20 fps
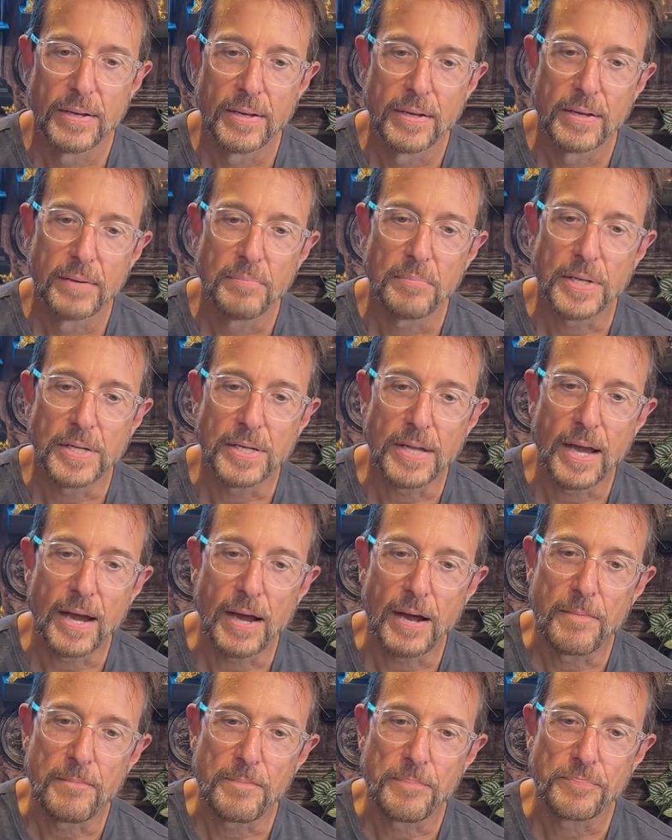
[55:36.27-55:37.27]
But
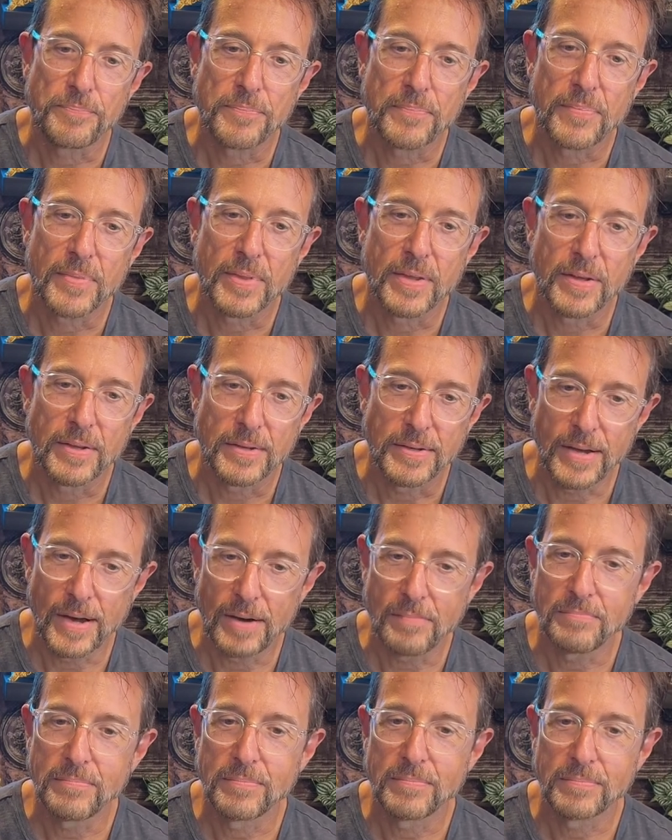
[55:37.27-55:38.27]
yeah.
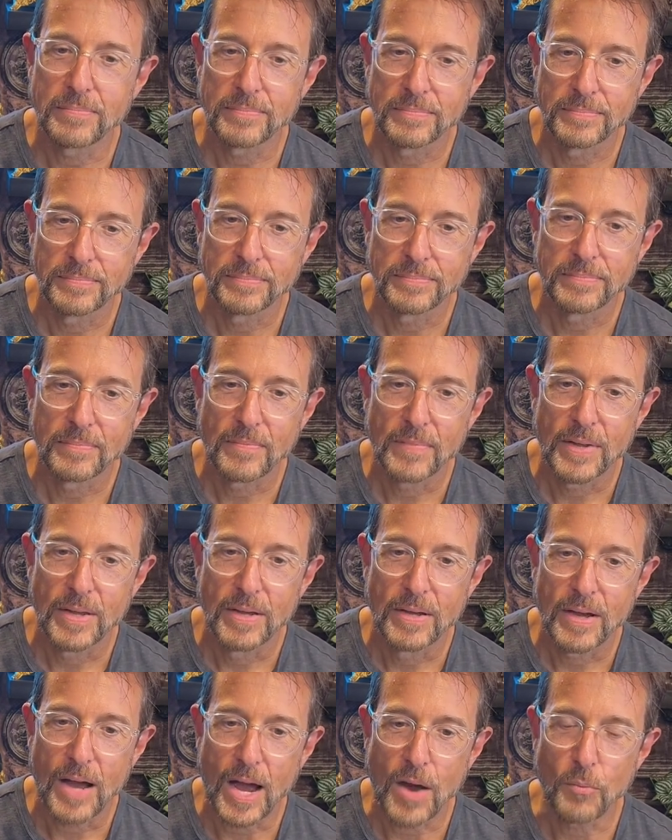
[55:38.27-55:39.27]
Yep.
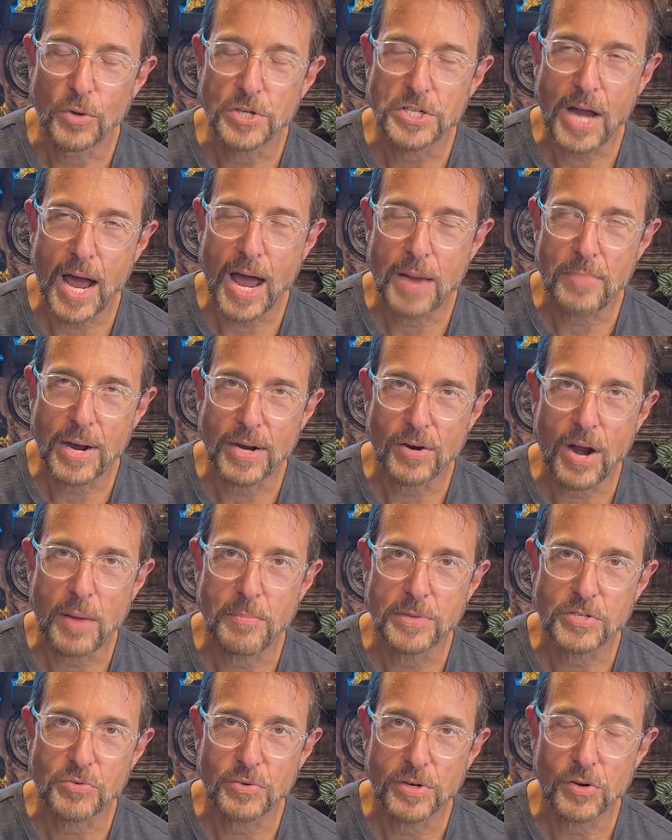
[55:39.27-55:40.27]
I wish I had my
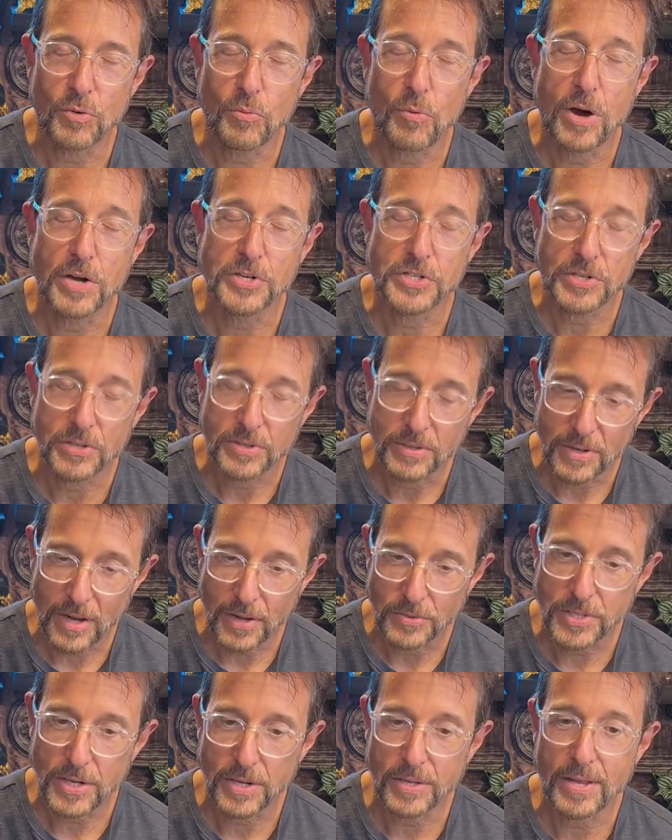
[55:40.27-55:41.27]
grandma's wringer washer, I'll
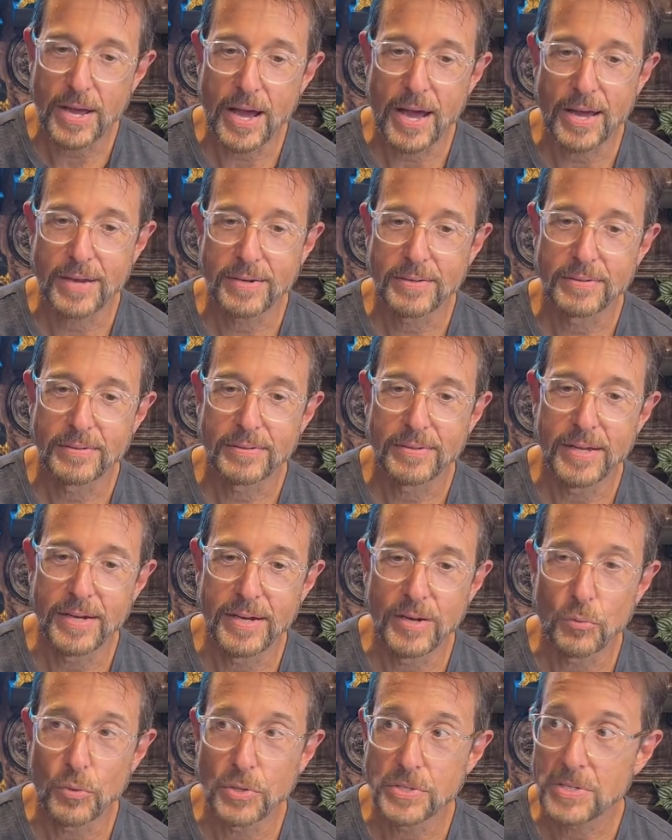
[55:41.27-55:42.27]
tell you that. And
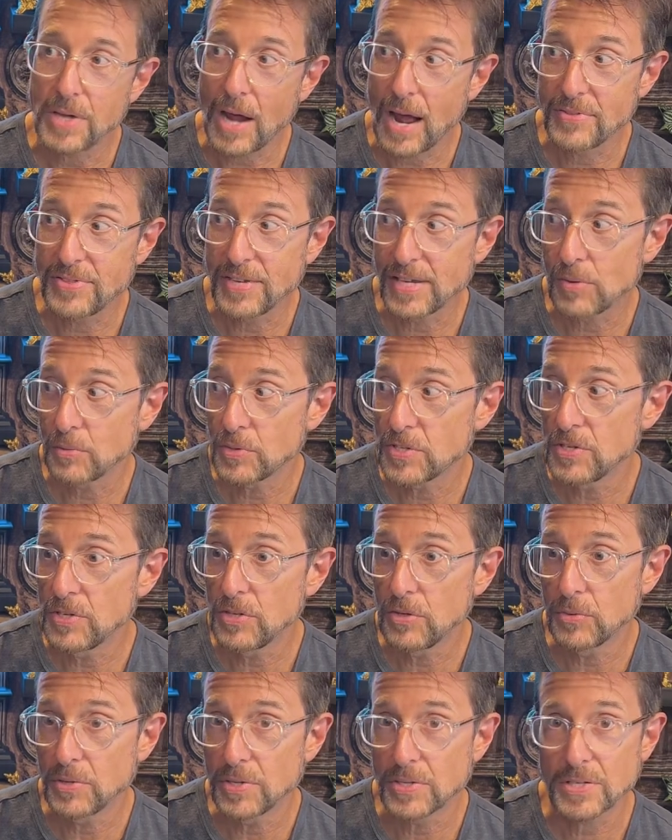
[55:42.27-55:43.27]
I think it was
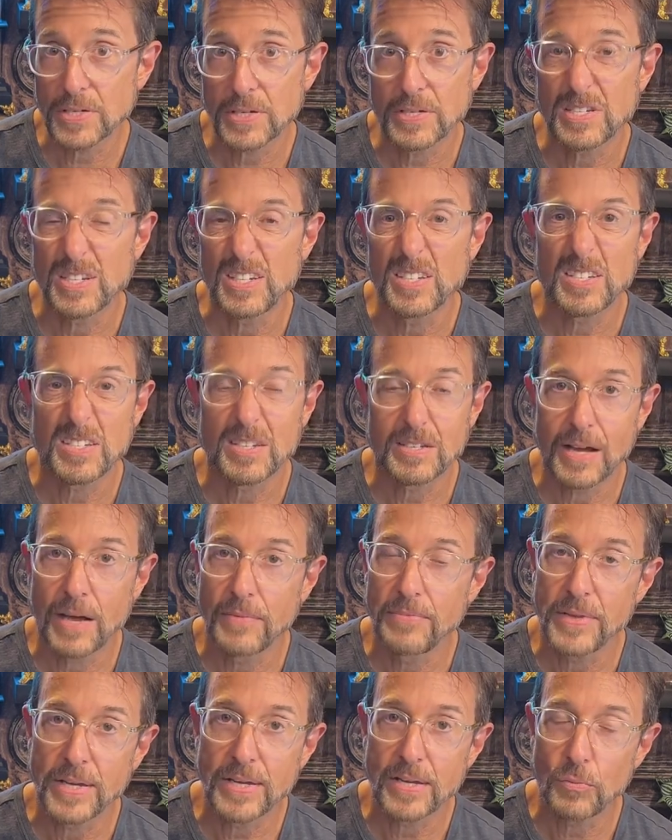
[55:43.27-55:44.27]
new in the 60s. I
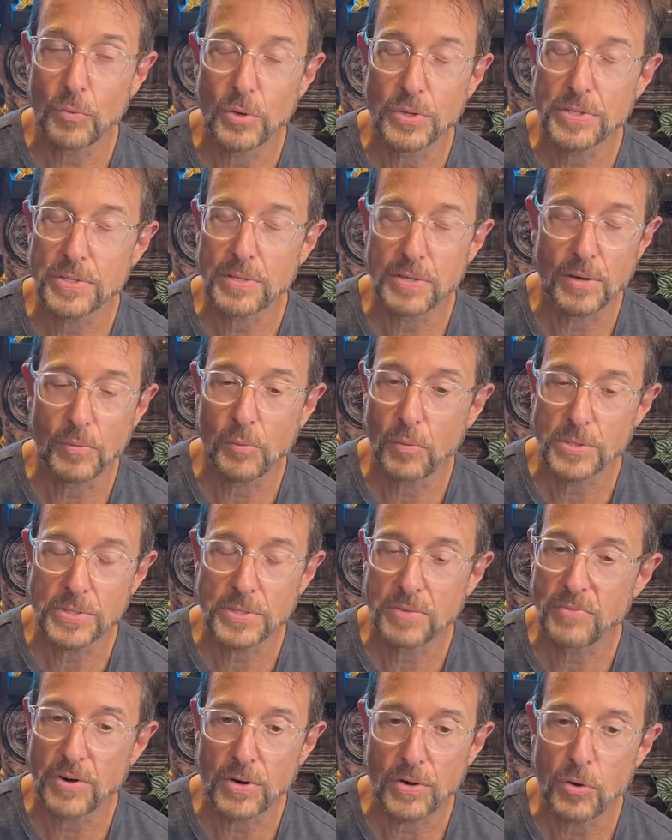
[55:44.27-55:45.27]
think it wasn't
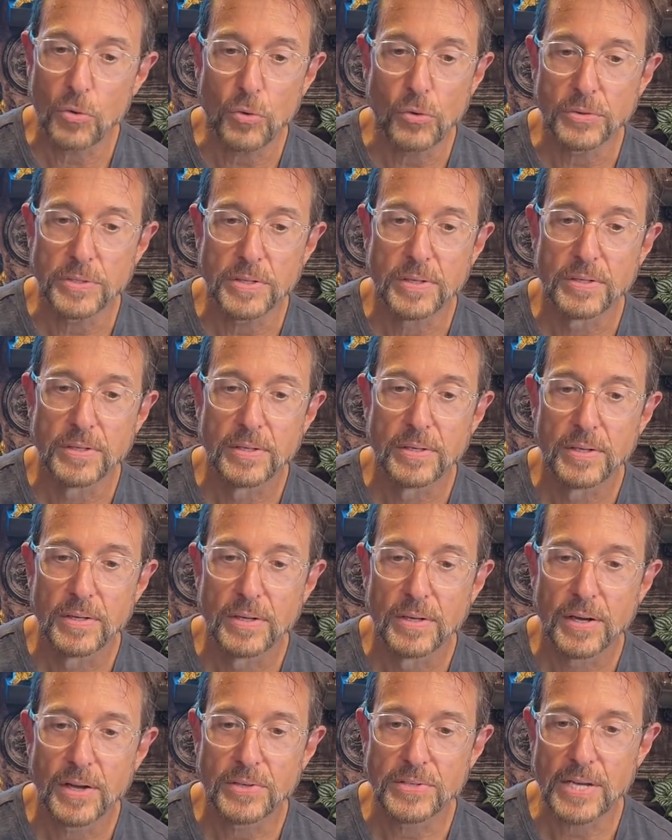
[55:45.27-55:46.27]
very old
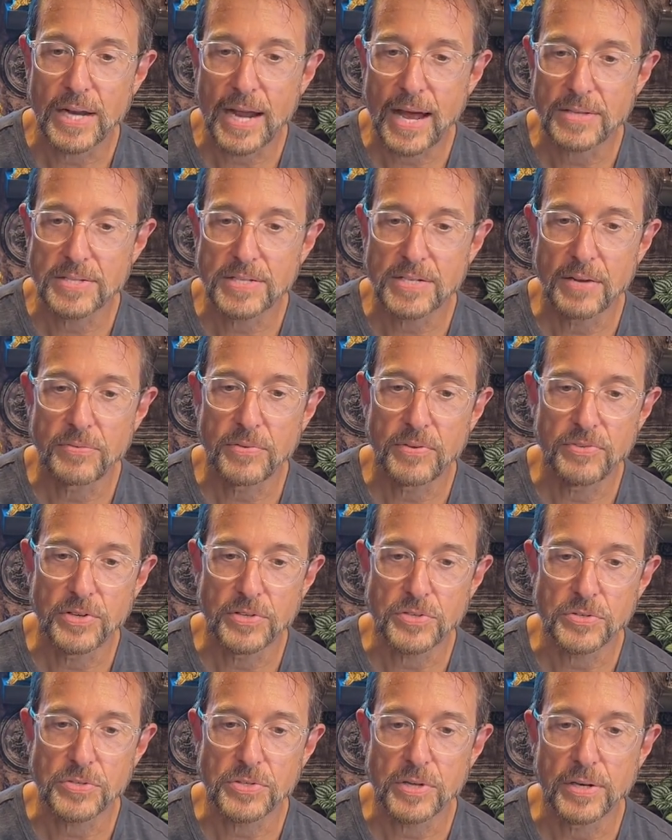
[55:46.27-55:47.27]
because it had safety
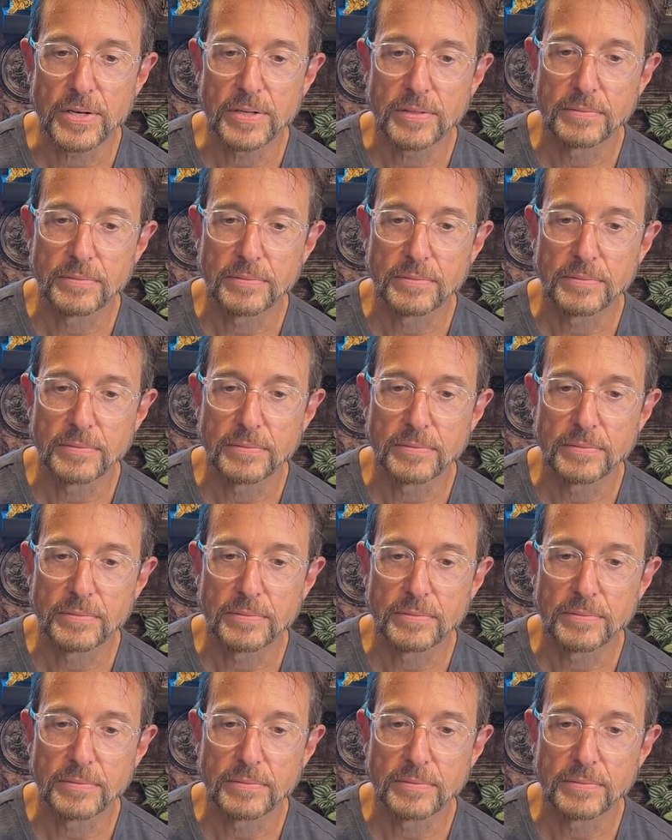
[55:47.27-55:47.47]
features on it.